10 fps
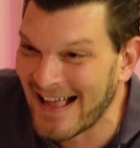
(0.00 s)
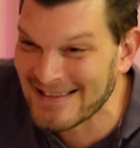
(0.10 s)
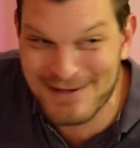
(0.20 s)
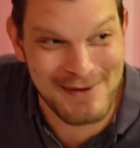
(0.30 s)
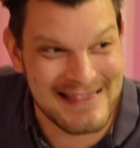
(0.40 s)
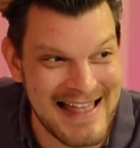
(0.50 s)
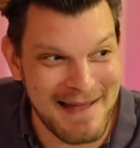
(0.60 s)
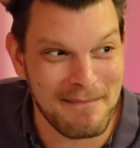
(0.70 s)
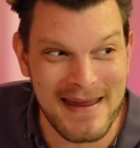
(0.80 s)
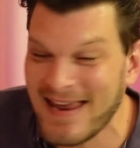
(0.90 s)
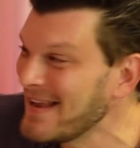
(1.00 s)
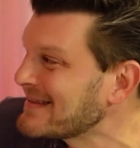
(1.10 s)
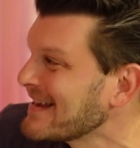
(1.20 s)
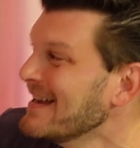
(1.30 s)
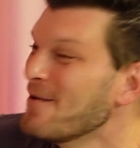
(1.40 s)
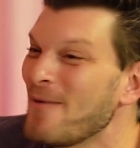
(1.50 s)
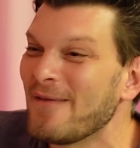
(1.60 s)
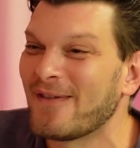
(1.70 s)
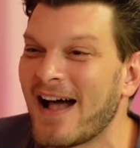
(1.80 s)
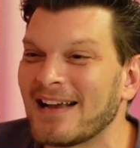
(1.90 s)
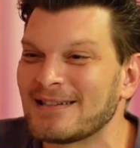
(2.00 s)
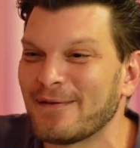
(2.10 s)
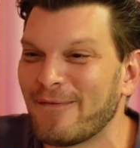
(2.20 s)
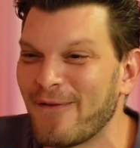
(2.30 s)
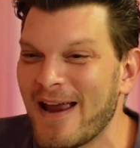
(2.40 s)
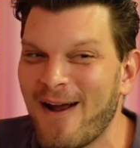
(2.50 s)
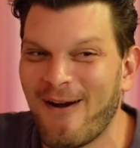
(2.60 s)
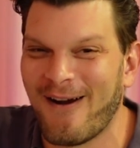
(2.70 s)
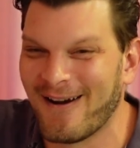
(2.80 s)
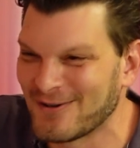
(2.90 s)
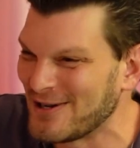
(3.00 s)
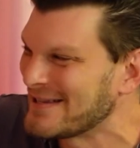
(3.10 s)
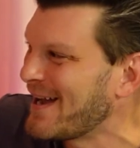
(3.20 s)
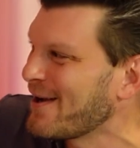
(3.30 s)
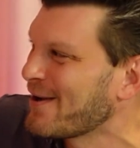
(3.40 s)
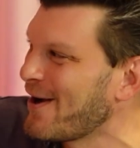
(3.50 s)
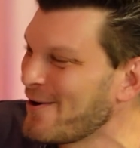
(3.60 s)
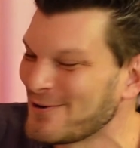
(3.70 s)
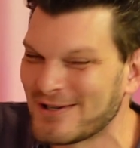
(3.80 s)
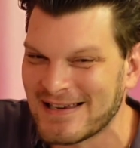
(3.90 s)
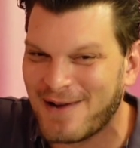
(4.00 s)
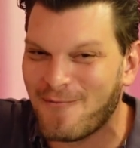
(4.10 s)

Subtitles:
That's what that means. We've got to free her. She's got ghosts and